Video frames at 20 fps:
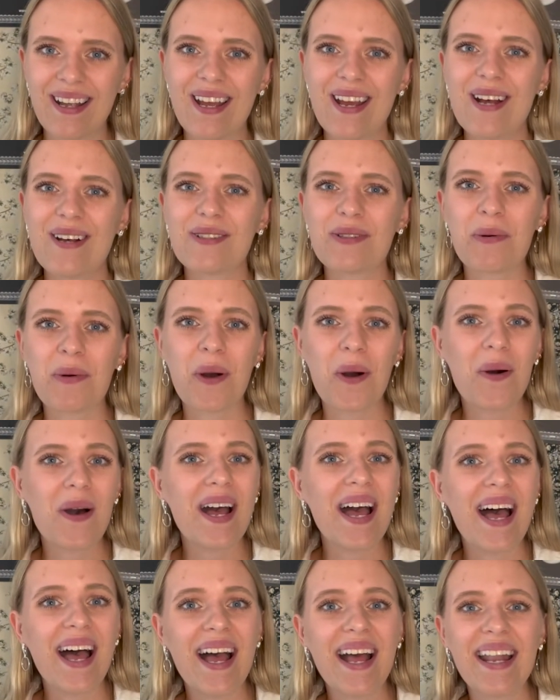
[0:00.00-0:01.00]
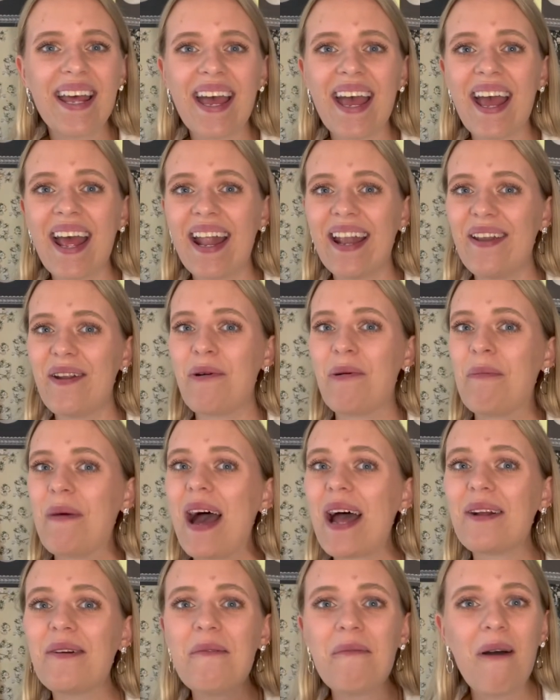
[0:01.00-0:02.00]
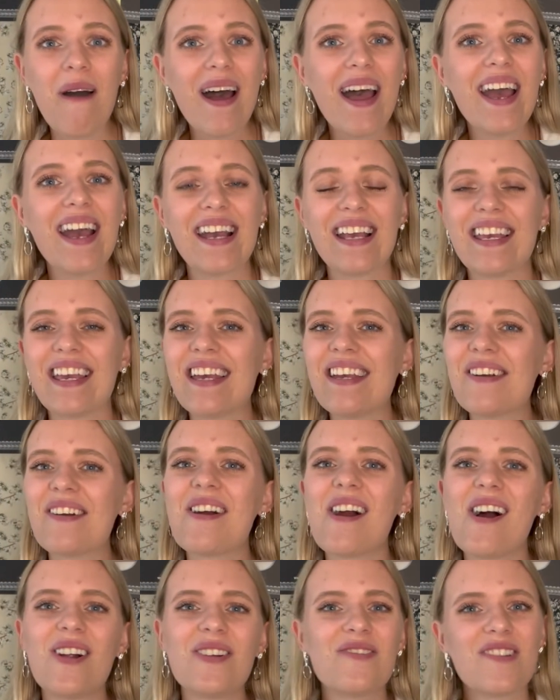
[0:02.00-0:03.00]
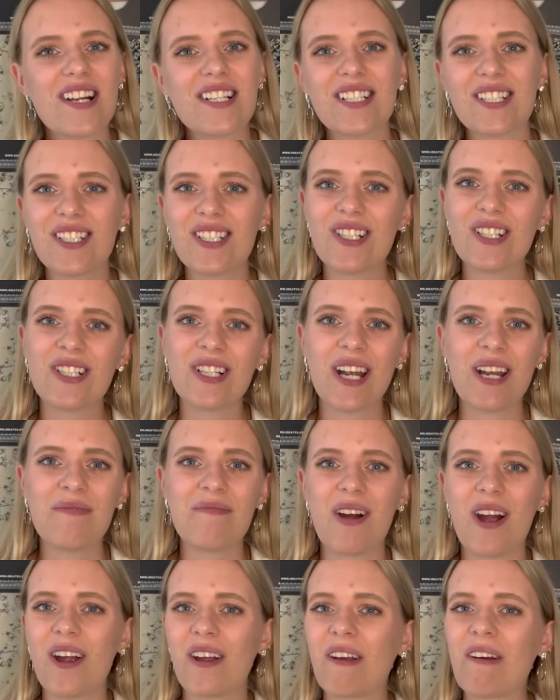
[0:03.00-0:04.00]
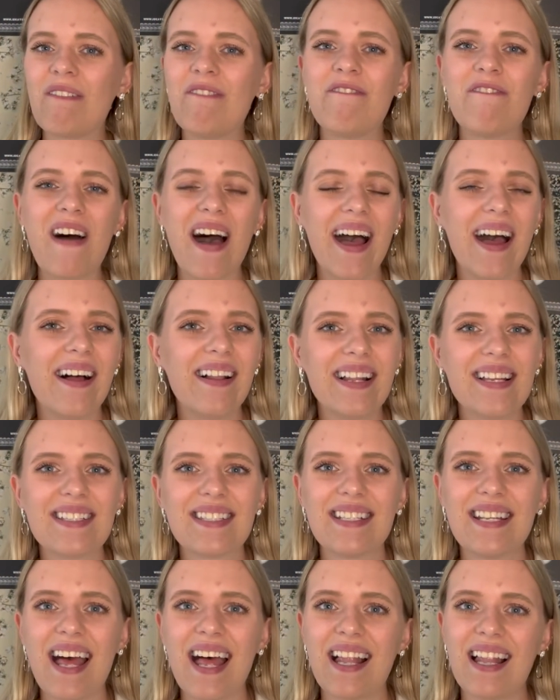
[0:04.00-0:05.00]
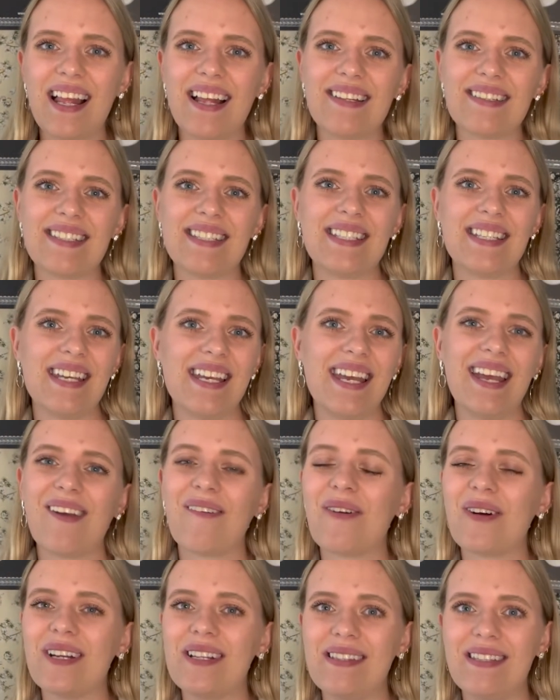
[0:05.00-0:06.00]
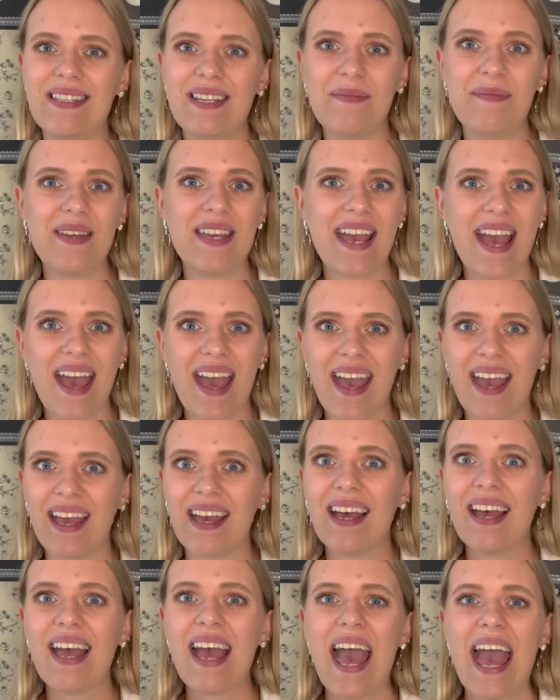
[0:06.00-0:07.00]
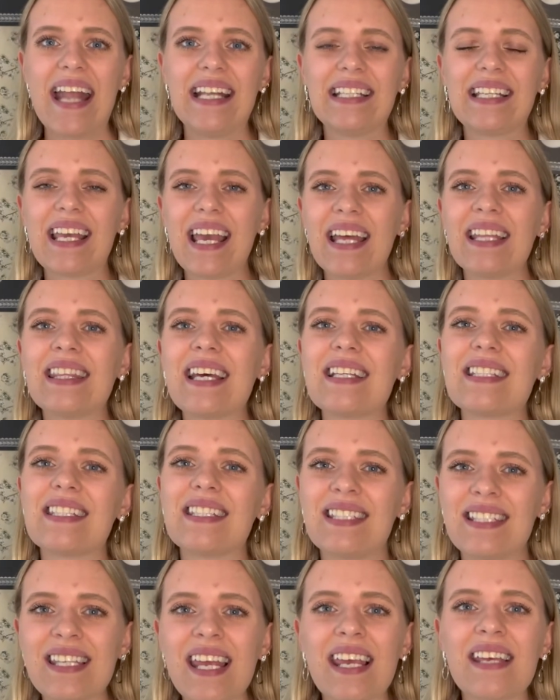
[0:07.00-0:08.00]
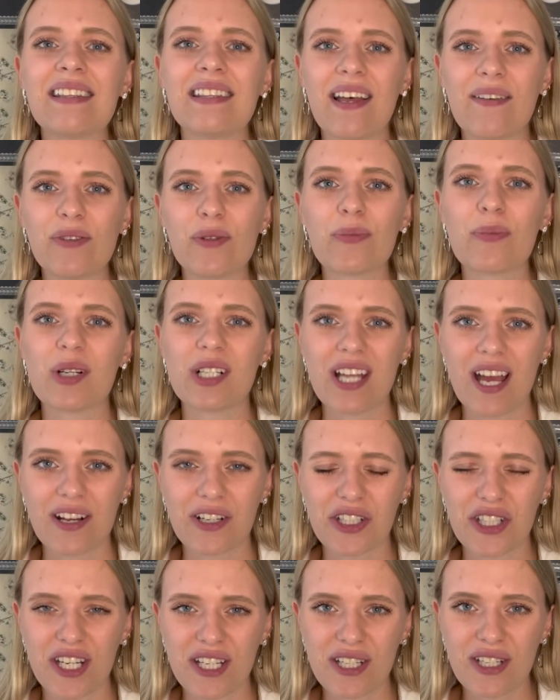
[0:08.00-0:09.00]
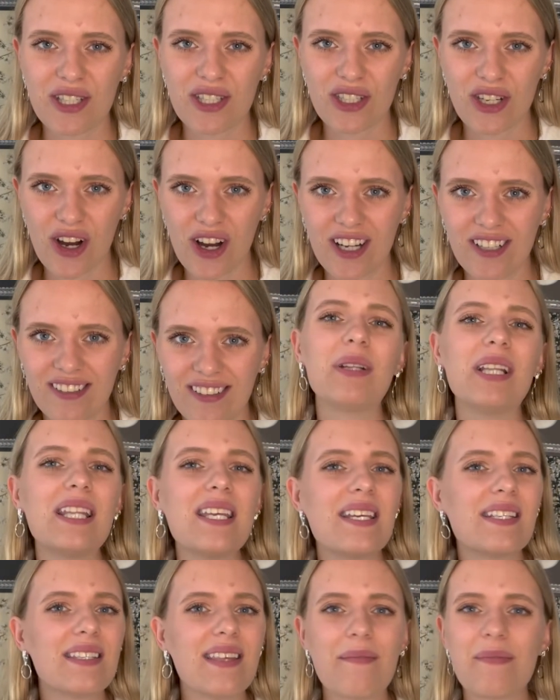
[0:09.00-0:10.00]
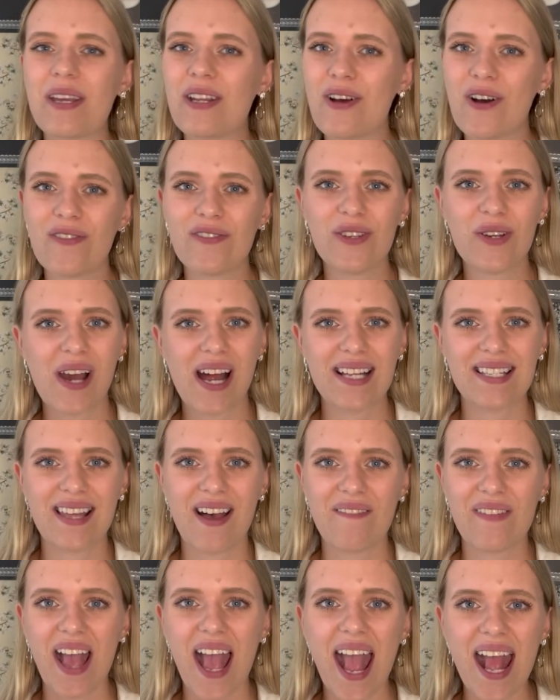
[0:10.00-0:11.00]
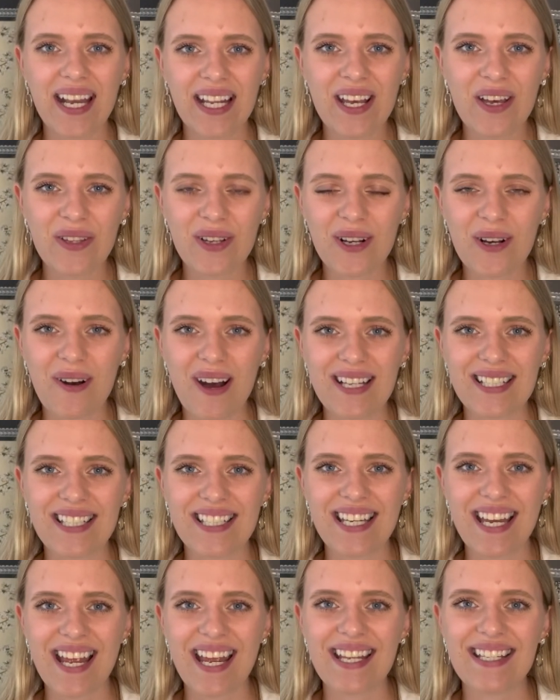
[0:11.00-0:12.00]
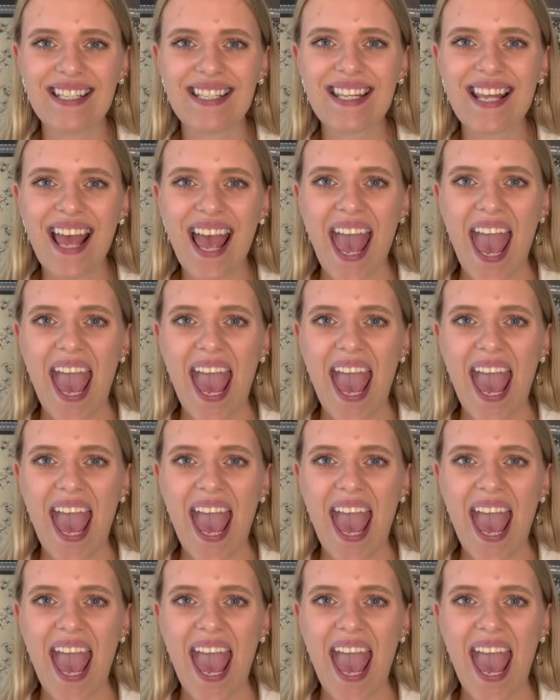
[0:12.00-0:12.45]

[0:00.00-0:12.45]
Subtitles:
So go ahead and no matter what, get your unregistered trademark, file as an LLC or a DBA, and get that state level protection to start. Please let me know if you guys have any other questions.